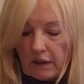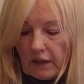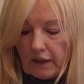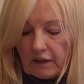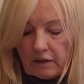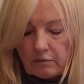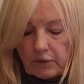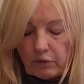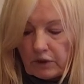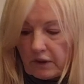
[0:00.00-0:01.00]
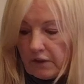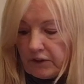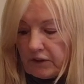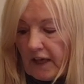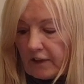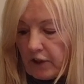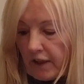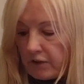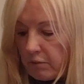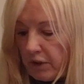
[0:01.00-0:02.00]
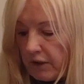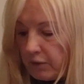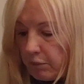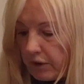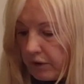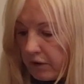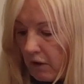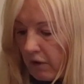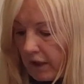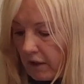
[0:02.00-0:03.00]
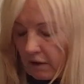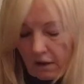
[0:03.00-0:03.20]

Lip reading: but really this Stash has the biggest burner going.